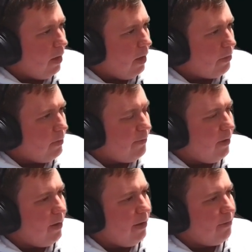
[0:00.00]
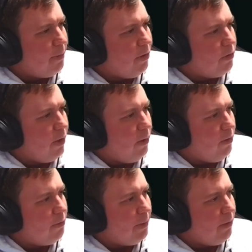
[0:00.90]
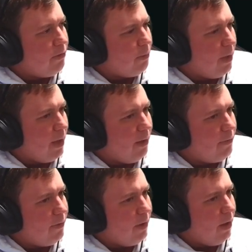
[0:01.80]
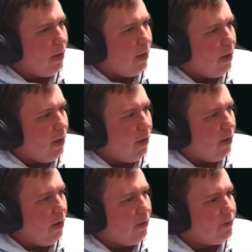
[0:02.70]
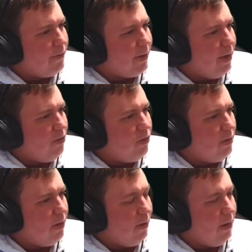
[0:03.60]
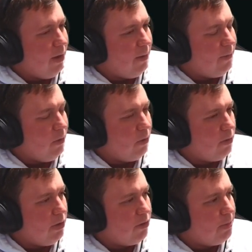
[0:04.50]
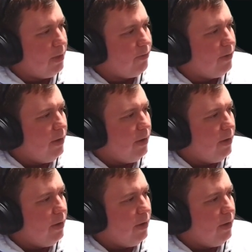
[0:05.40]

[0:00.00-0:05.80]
3 Thalias, because the only spells that we have are Ossification, the only non-creature spells,